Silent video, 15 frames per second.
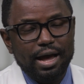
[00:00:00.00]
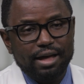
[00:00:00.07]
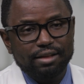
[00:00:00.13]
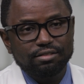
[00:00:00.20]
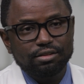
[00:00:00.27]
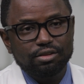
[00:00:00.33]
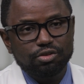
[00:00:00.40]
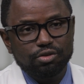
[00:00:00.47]

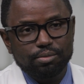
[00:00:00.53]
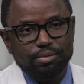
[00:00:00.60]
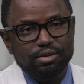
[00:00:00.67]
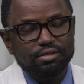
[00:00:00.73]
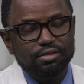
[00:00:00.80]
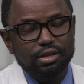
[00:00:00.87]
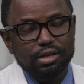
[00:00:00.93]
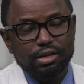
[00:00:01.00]
Acid should be
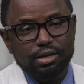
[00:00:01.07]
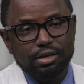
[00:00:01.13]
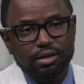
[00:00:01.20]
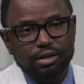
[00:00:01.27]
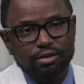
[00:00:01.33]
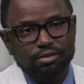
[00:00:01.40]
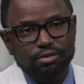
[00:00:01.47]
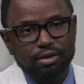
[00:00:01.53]
staying in
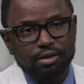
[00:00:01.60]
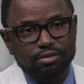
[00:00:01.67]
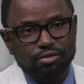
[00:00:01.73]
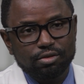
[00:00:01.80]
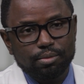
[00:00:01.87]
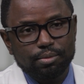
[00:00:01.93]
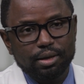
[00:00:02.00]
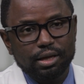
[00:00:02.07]
the uh,
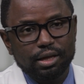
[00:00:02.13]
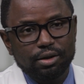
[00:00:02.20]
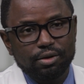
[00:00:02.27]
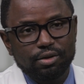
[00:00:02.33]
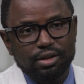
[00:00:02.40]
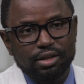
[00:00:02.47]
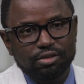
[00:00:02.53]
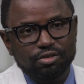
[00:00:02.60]
stomach and
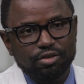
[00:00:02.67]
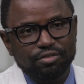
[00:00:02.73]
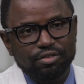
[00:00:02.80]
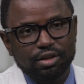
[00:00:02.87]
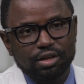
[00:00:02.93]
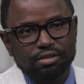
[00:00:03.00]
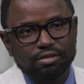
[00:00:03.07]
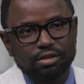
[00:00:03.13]
not the
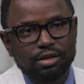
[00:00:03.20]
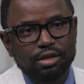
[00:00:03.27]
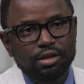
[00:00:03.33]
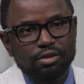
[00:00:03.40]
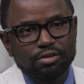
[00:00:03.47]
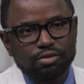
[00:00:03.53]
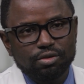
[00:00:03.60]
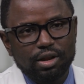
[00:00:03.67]
esophagus.
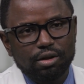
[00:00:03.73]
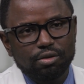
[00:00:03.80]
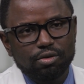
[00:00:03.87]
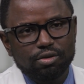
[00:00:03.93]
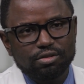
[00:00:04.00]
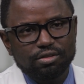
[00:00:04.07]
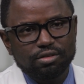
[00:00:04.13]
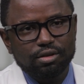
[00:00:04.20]
So that
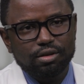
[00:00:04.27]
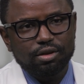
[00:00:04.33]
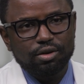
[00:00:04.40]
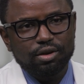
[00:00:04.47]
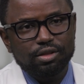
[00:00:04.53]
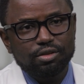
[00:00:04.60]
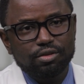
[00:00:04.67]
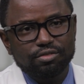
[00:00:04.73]
causes a
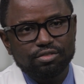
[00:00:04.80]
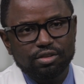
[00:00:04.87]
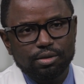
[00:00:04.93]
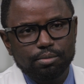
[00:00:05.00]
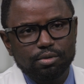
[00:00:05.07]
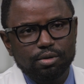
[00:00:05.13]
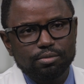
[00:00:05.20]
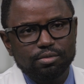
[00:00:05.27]
range of
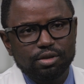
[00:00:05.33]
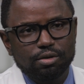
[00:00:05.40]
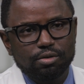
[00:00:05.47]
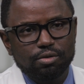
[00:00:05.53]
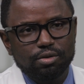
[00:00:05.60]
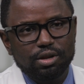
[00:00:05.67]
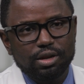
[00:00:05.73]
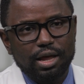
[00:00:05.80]
symptoms,
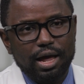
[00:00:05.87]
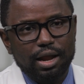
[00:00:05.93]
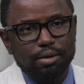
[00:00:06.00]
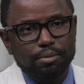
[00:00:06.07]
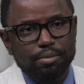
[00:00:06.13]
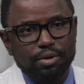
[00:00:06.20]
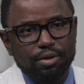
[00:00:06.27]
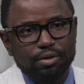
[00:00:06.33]
including
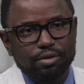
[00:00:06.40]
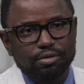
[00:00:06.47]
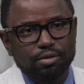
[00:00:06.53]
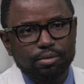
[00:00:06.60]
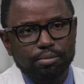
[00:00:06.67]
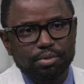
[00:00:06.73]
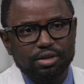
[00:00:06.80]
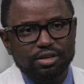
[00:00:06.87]
heartburn.
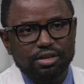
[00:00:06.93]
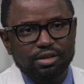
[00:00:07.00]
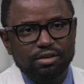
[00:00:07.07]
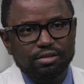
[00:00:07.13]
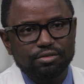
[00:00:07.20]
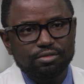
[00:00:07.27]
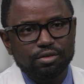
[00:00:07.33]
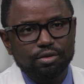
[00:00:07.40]
Some
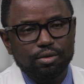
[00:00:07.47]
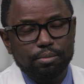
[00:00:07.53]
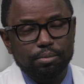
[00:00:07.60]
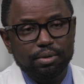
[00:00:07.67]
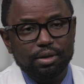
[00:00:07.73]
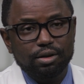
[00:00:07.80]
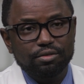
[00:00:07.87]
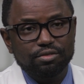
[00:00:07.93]
patients even
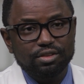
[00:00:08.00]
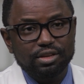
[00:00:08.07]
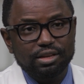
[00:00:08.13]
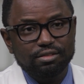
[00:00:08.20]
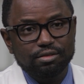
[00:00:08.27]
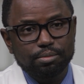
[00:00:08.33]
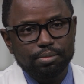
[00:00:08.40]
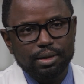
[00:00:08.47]
complain of
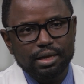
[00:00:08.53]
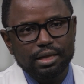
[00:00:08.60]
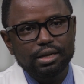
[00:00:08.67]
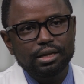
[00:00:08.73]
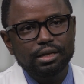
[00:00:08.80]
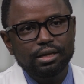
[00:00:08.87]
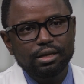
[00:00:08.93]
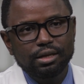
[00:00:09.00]
chest pain.